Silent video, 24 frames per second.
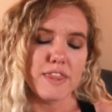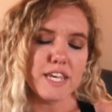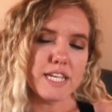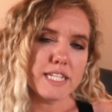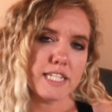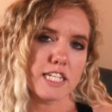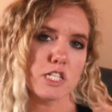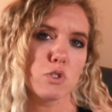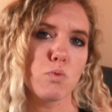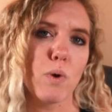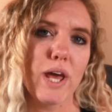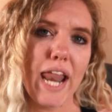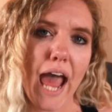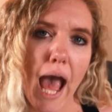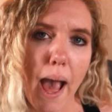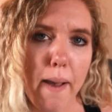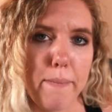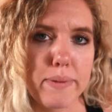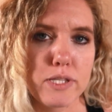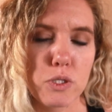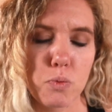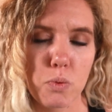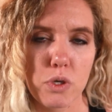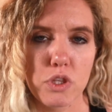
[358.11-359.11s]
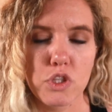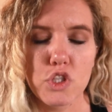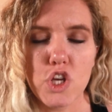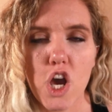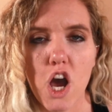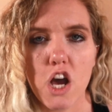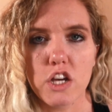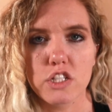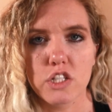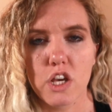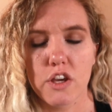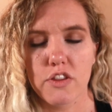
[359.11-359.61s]
This is what happens with
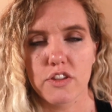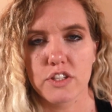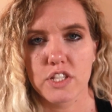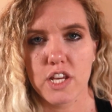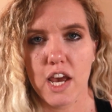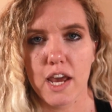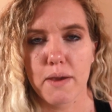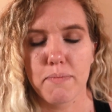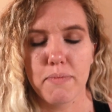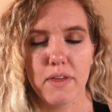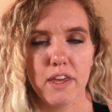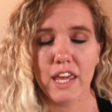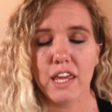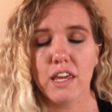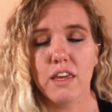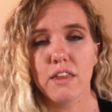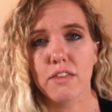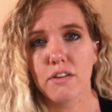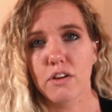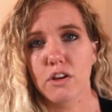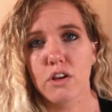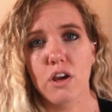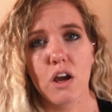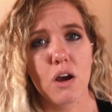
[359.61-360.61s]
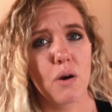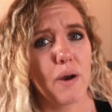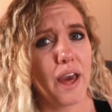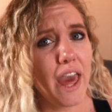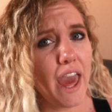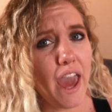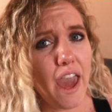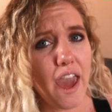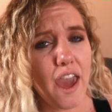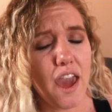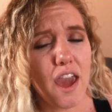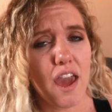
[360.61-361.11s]
dogs all the time. They either
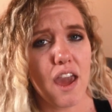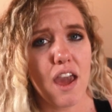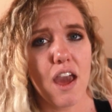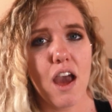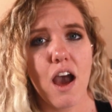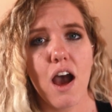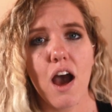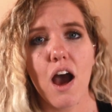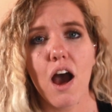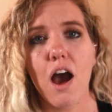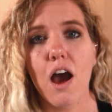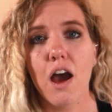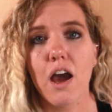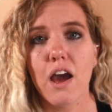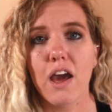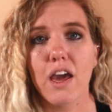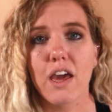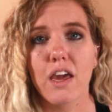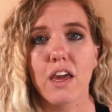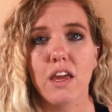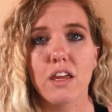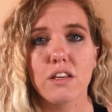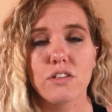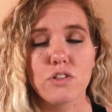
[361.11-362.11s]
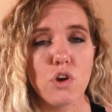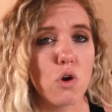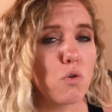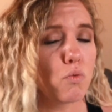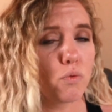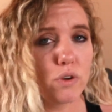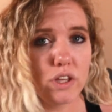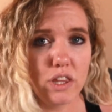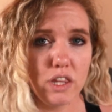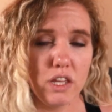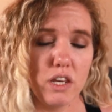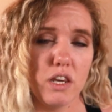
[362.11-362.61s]
go, A, I
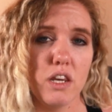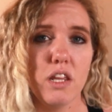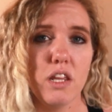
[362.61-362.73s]
don't really